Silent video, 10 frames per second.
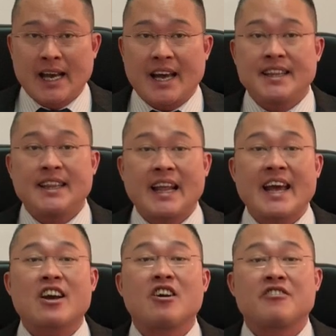and
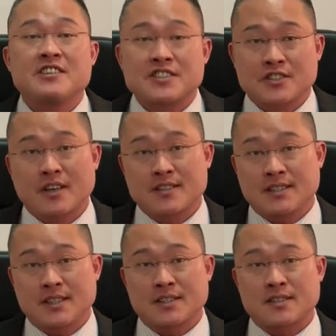lack of
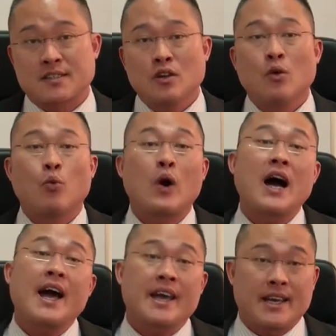resources.
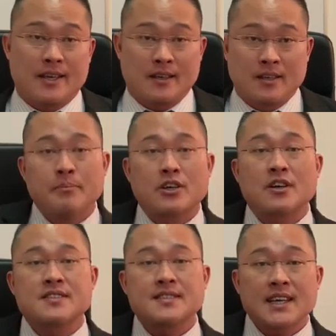Why?
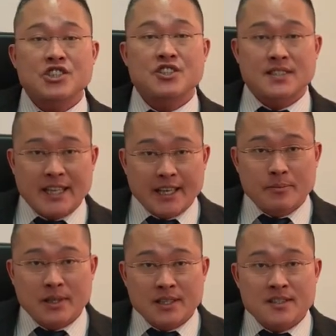Because such
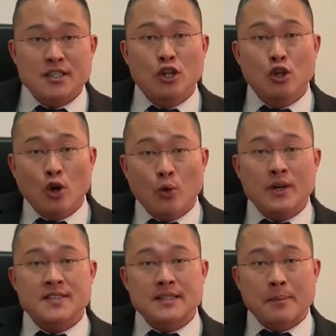statements
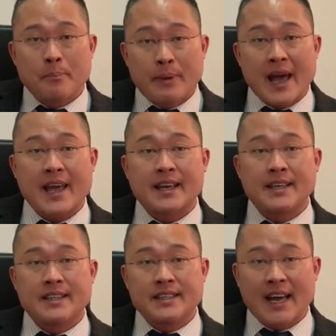lowers the bank
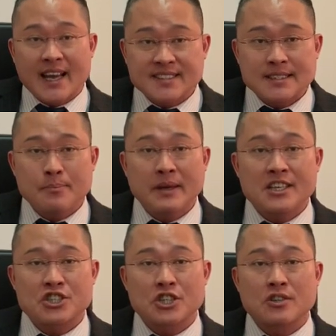in the
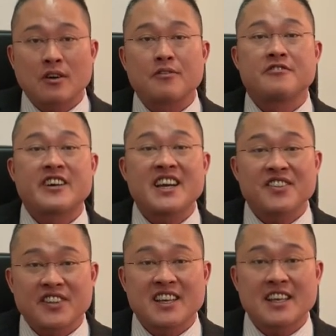estimation of
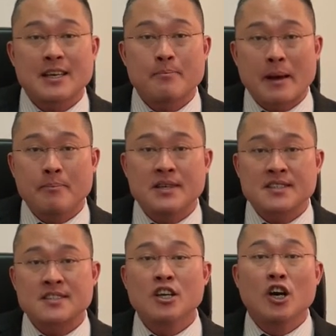right-thinking
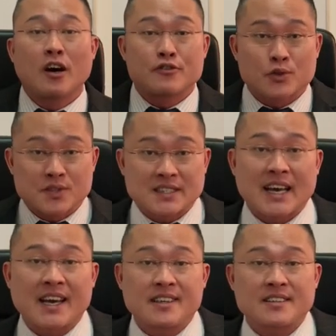members of
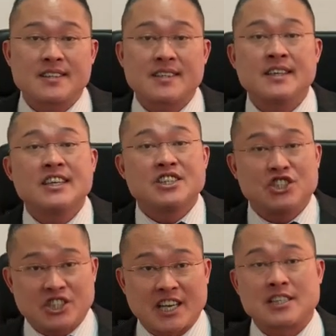society
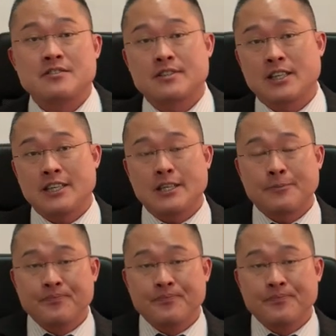generally.